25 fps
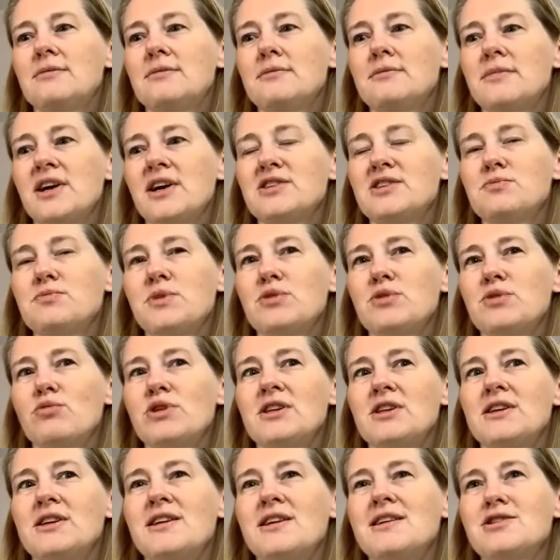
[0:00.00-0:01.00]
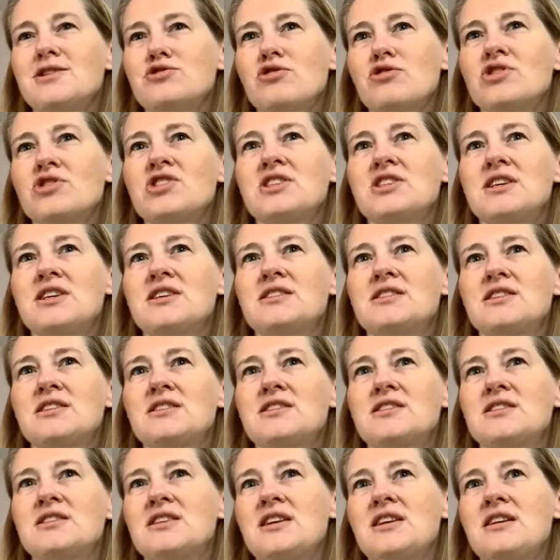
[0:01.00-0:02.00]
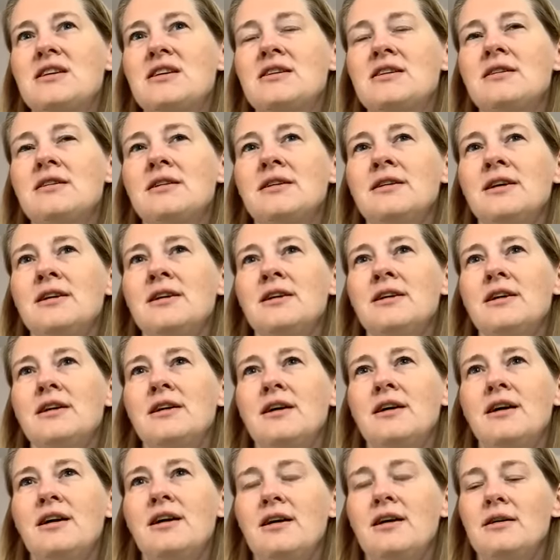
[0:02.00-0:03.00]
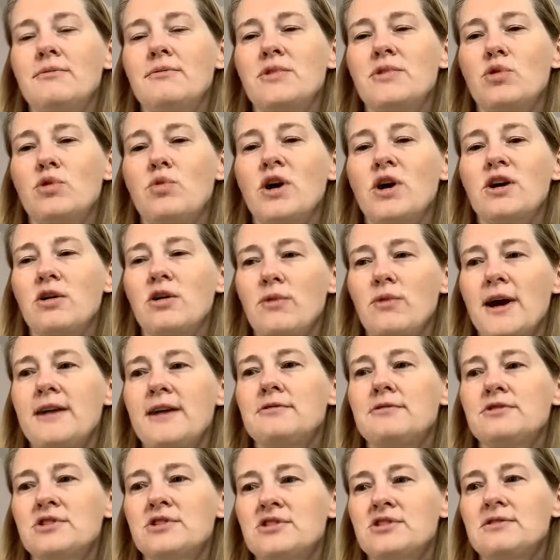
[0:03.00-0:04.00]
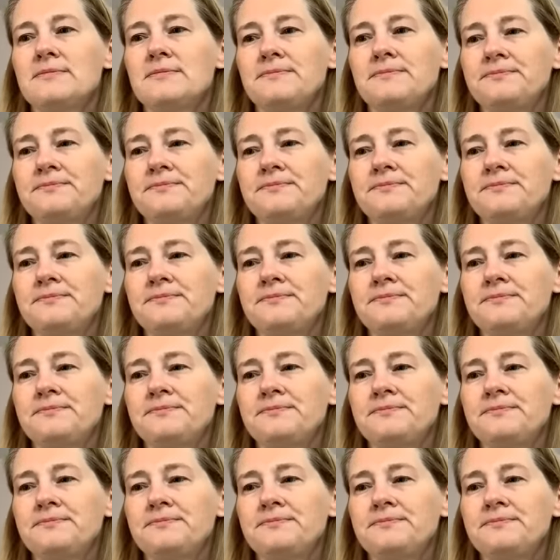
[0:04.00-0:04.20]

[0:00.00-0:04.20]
has been really interesting to see the workarounds.